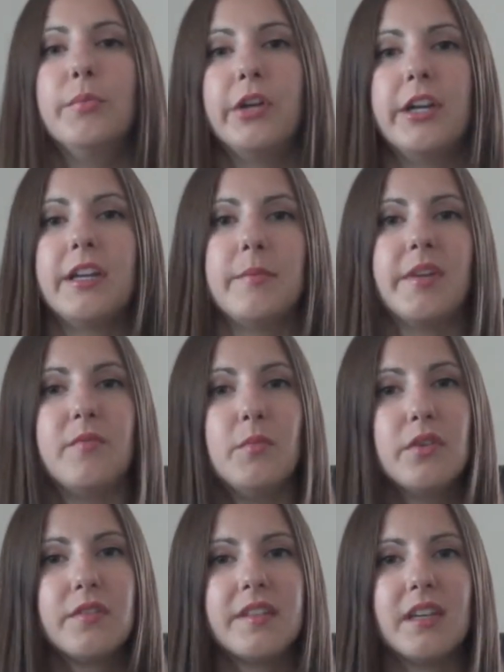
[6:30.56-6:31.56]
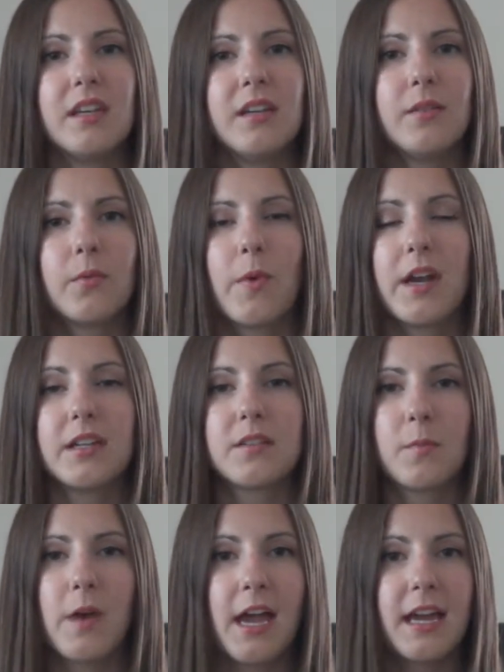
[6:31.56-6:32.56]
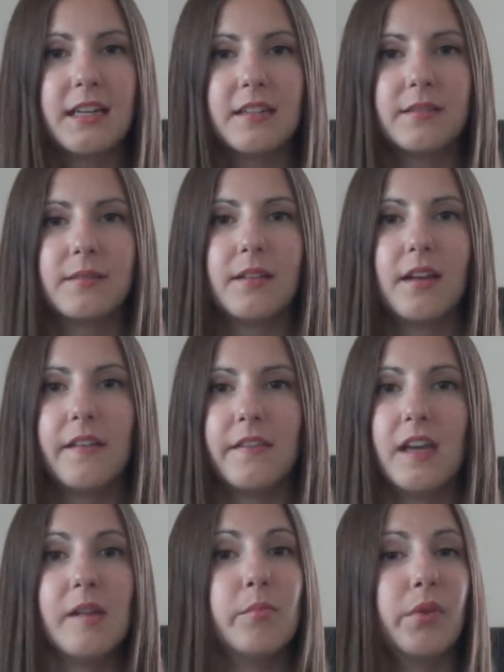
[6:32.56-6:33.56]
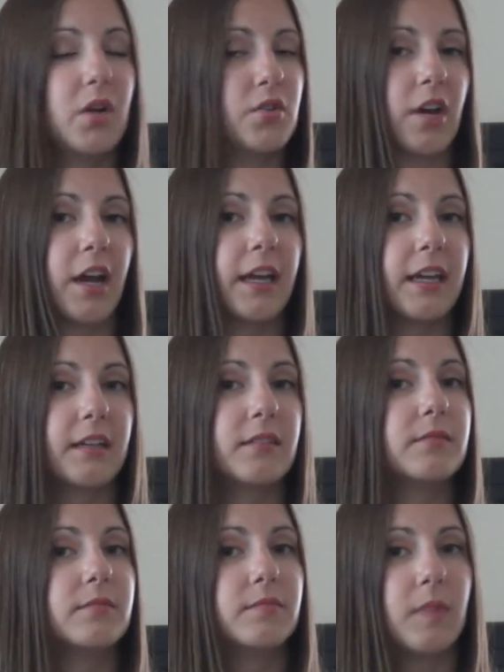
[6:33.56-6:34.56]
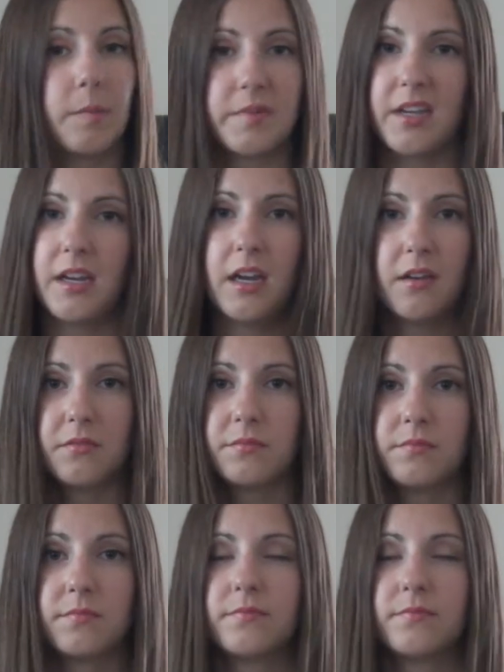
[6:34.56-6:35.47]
putting a bit of mousse in when it's wet, and then blow drying it upside down.